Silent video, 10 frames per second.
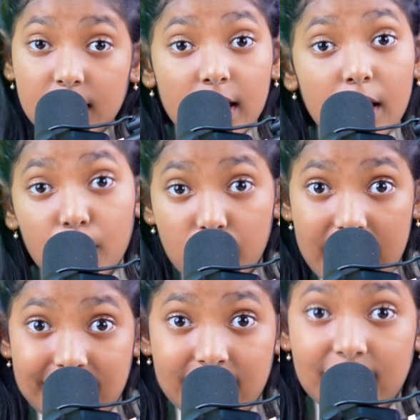
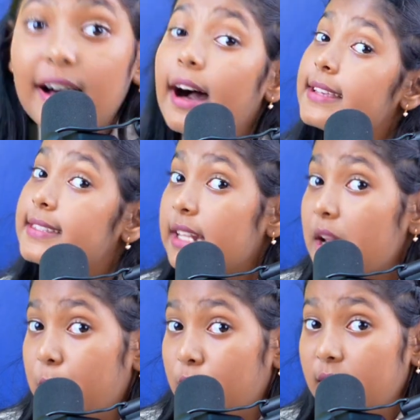Well, a
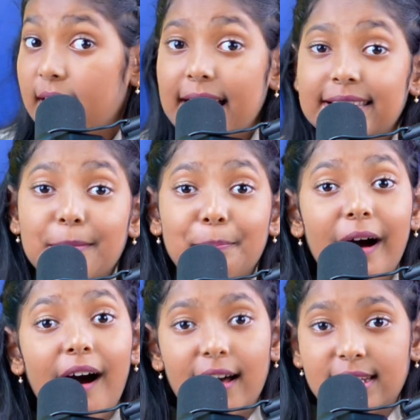syllable is a
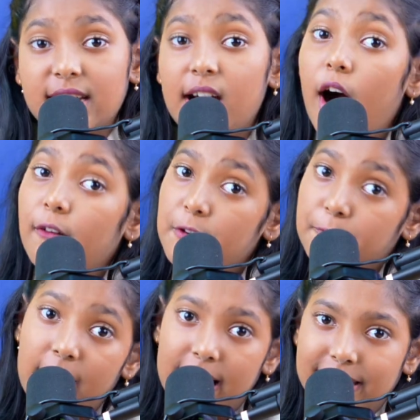part of a word.